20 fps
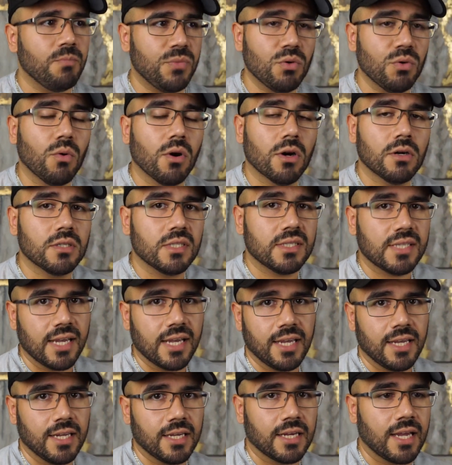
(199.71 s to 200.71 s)
You are
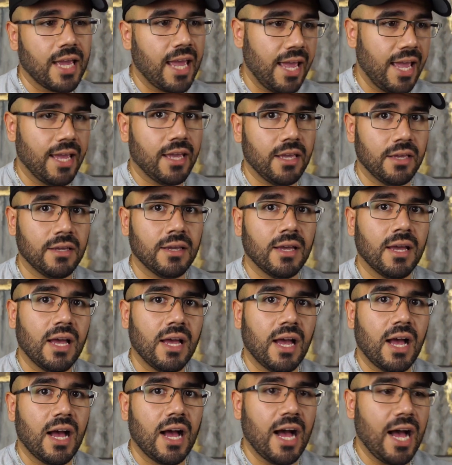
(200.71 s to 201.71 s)
saying, hey,
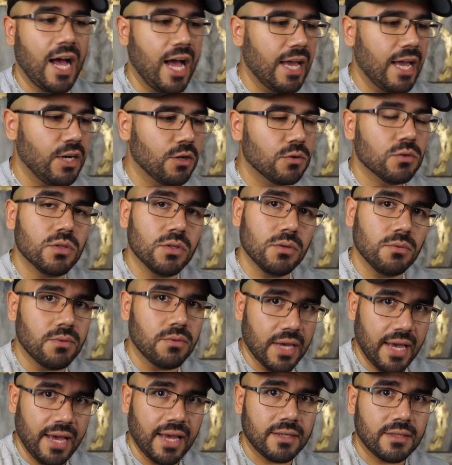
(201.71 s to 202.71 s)
I don't do
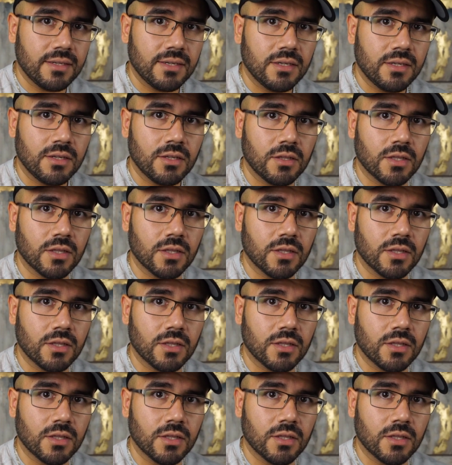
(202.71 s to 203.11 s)
that.